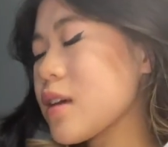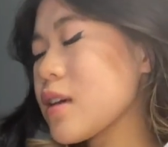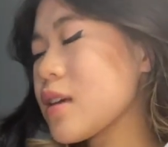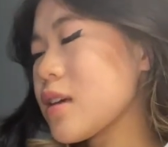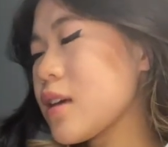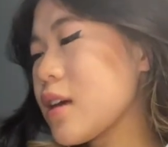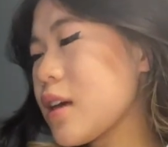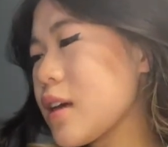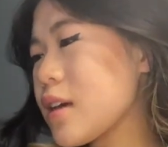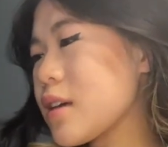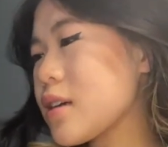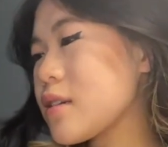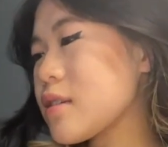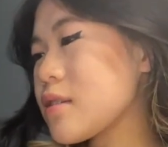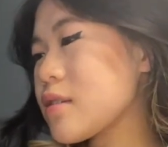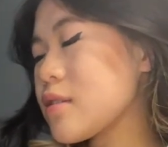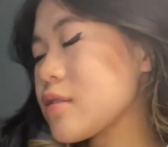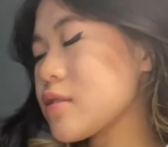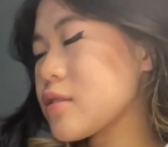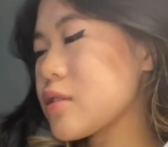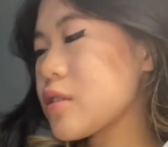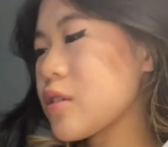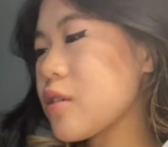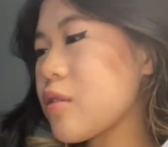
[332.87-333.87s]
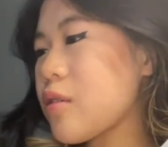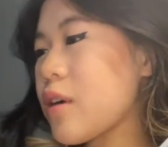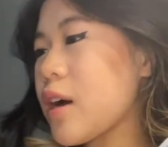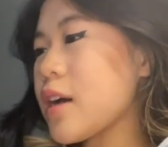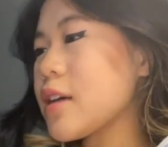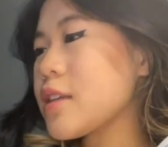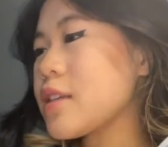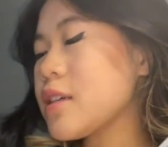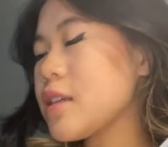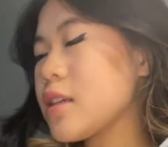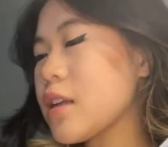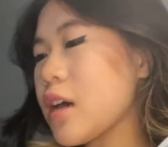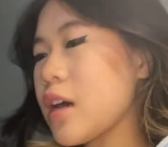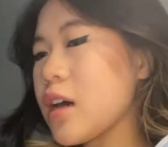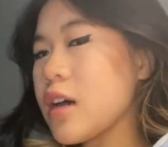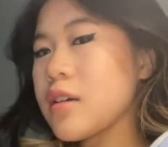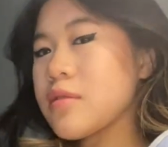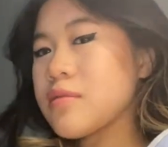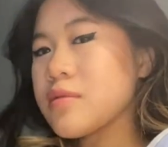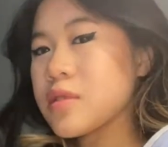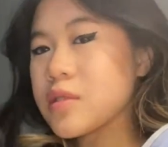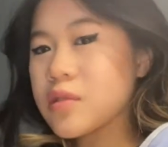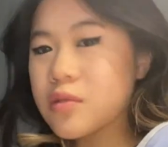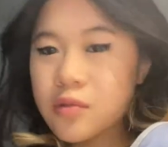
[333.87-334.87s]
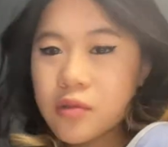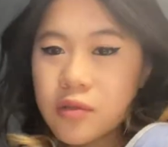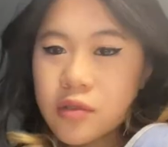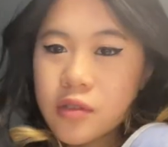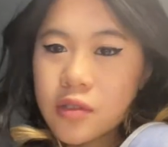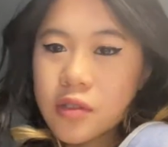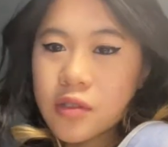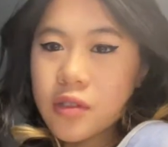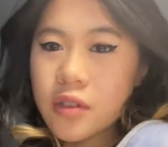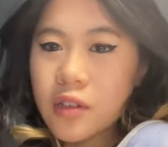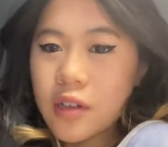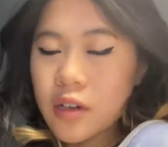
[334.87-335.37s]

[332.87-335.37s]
And so I didn't have school